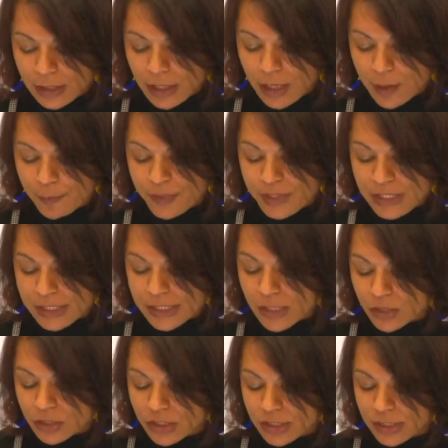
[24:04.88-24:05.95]
Um, these
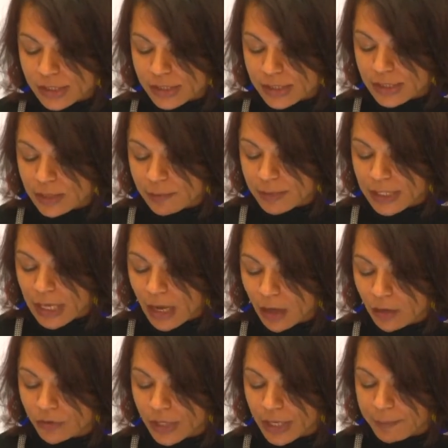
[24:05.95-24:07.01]
notions determined
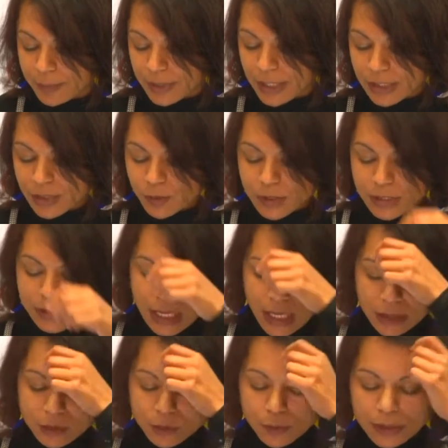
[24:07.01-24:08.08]
how a rape case was
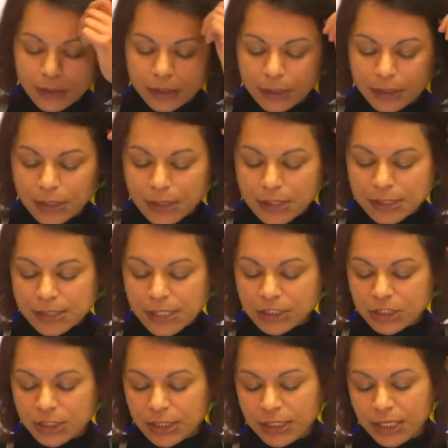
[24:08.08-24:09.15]
dealt with,
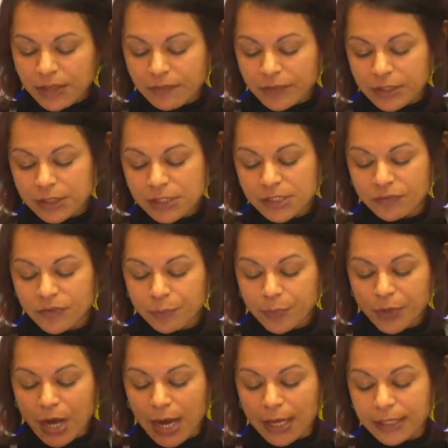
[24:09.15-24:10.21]
such that evidence of a
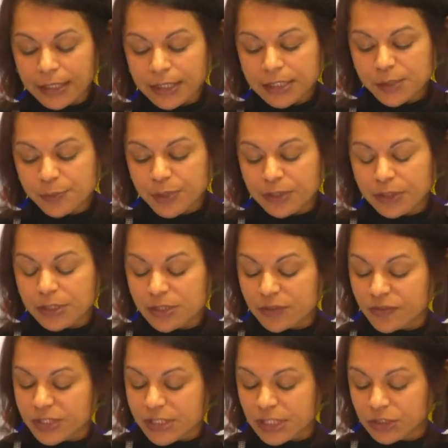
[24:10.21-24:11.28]
prior experience
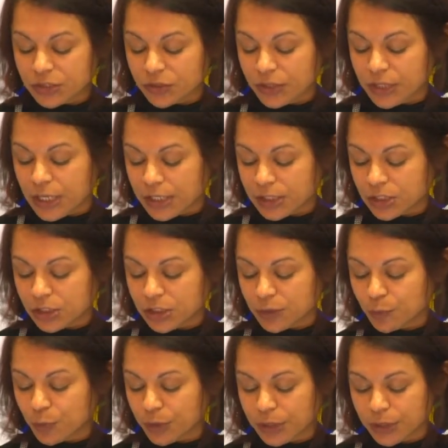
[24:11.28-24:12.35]
of a sexual
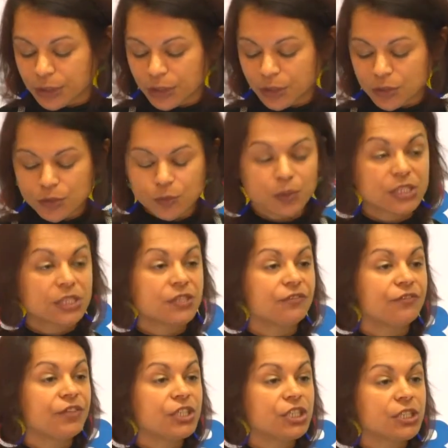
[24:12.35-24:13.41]
relationship with the accused was
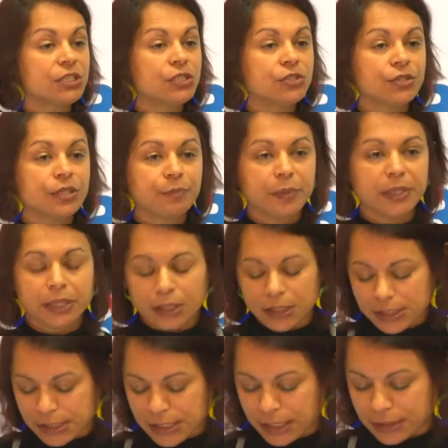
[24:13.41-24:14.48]
sufficient to repeal
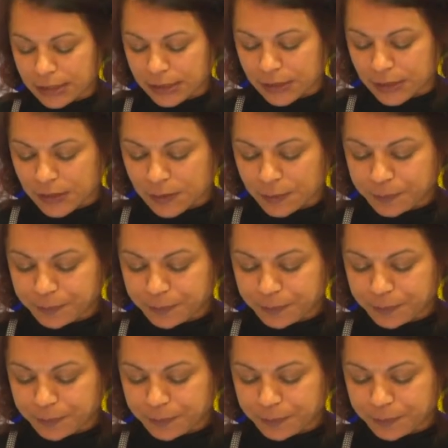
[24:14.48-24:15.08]
a sentence.